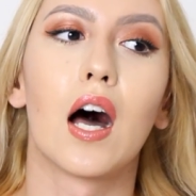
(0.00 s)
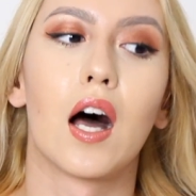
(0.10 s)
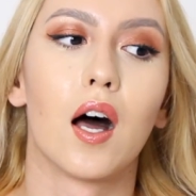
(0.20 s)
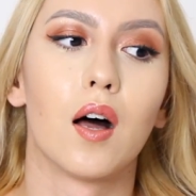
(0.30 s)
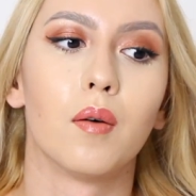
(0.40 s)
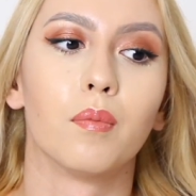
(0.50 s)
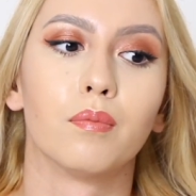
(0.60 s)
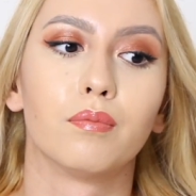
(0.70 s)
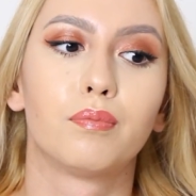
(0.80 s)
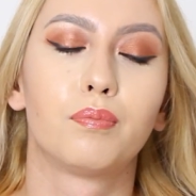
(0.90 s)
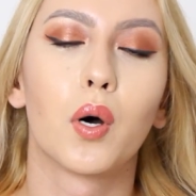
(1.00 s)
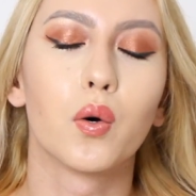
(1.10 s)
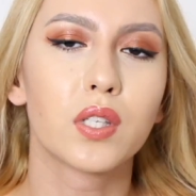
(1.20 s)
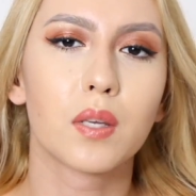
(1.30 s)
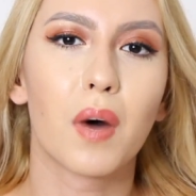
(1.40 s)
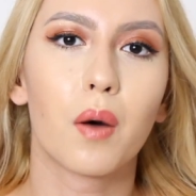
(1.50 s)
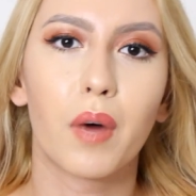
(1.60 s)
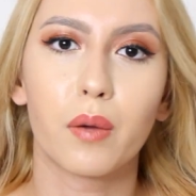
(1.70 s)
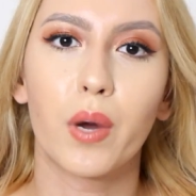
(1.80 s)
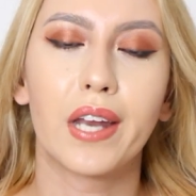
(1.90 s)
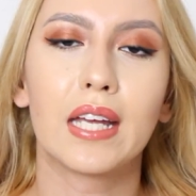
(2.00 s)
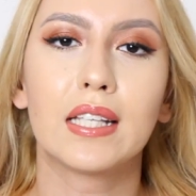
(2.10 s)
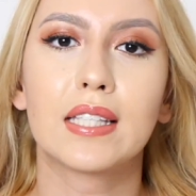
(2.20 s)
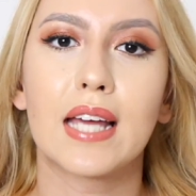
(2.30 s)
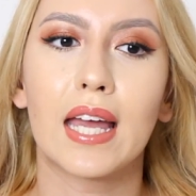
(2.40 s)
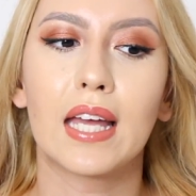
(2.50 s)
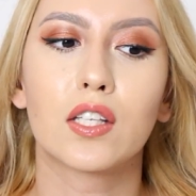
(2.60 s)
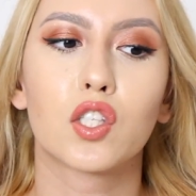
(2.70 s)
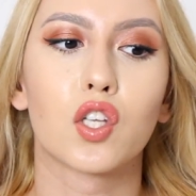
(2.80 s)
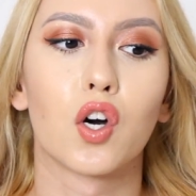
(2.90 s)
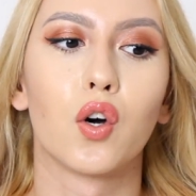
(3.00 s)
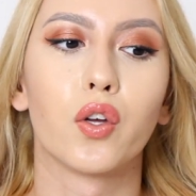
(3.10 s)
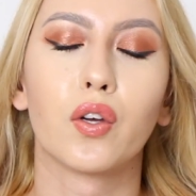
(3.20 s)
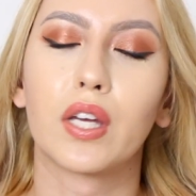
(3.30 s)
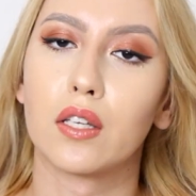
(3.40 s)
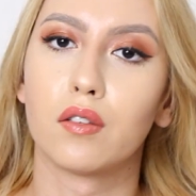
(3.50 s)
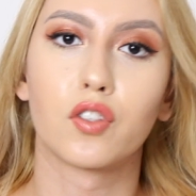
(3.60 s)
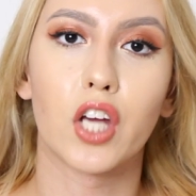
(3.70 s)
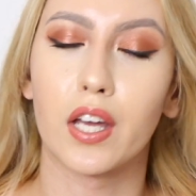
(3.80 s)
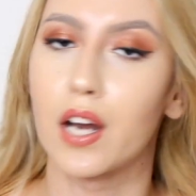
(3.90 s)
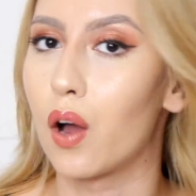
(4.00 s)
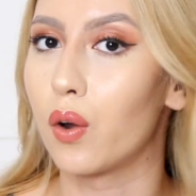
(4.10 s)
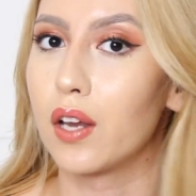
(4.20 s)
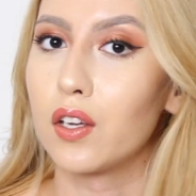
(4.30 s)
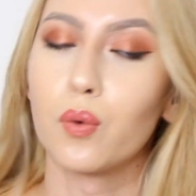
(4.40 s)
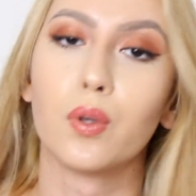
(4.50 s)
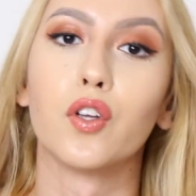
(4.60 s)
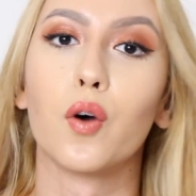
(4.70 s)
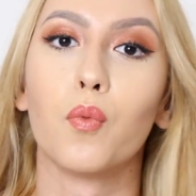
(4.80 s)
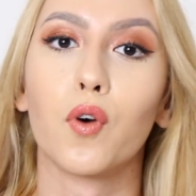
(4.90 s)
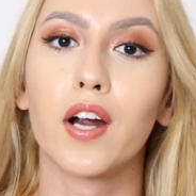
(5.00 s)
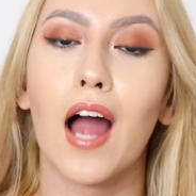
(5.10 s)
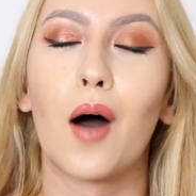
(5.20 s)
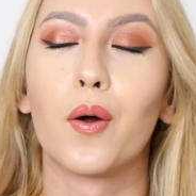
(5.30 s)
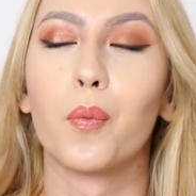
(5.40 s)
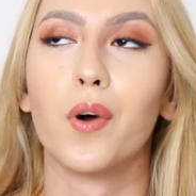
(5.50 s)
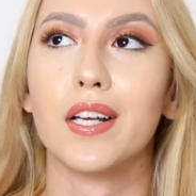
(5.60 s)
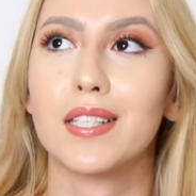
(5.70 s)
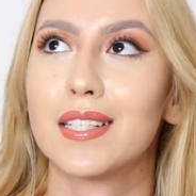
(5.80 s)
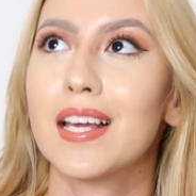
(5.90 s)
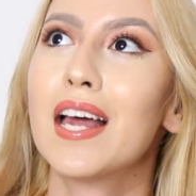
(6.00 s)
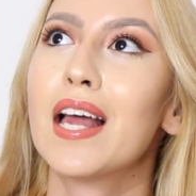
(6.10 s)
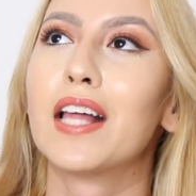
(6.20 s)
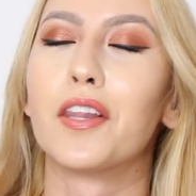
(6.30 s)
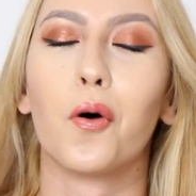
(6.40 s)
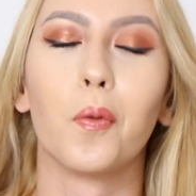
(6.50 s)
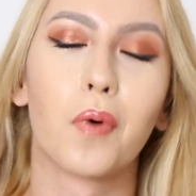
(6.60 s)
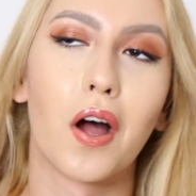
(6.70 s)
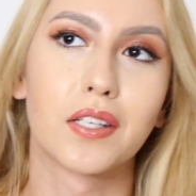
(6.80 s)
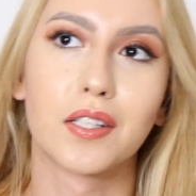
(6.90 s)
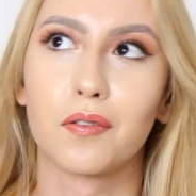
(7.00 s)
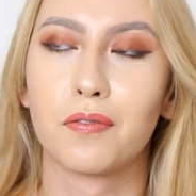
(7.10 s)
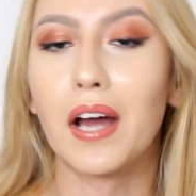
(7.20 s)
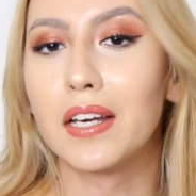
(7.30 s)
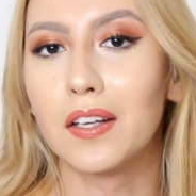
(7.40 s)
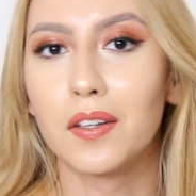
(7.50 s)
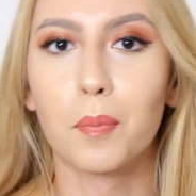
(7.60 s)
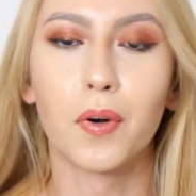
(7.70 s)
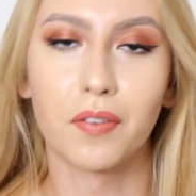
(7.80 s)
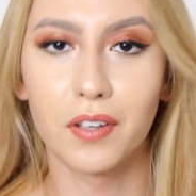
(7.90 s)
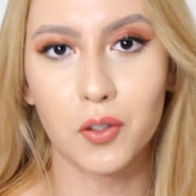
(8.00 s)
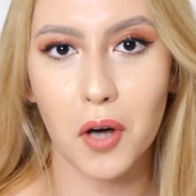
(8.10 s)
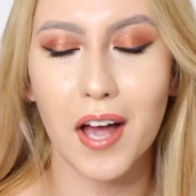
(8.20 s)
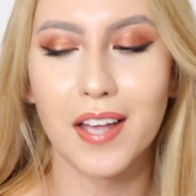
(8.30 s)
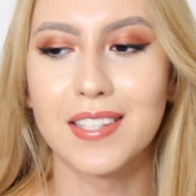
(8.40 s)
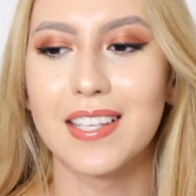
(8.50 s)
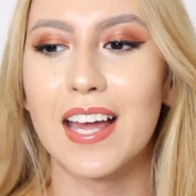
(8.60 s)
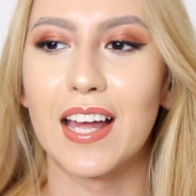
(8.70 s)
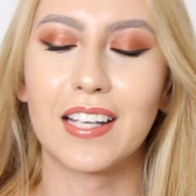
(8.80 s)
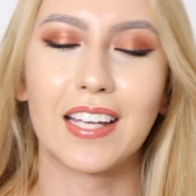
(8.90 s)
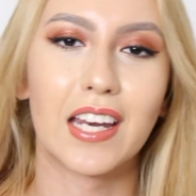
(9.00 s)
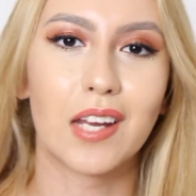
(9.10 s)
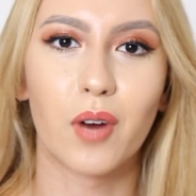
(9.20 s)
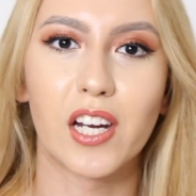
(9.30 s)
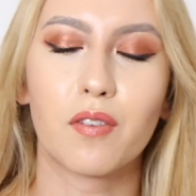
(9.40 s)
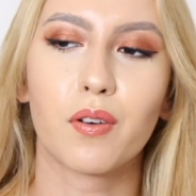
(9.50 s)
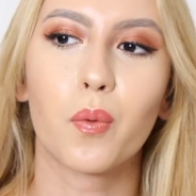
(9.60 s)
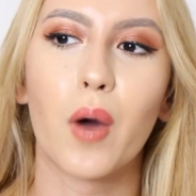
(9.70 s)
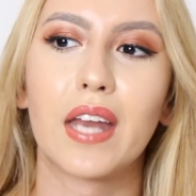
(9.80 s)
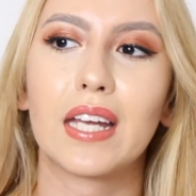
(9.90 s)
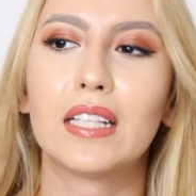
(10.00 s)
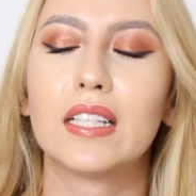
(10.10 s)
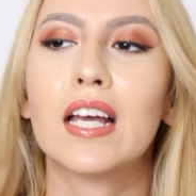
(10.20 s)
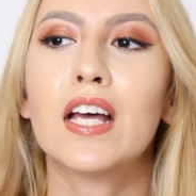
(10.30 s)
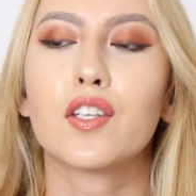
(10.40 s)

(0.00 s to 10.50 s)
um, post about my wedding day, so you can check it out and you will know more how it was the whole process of finding the perfect dress and getting ready for the wedding.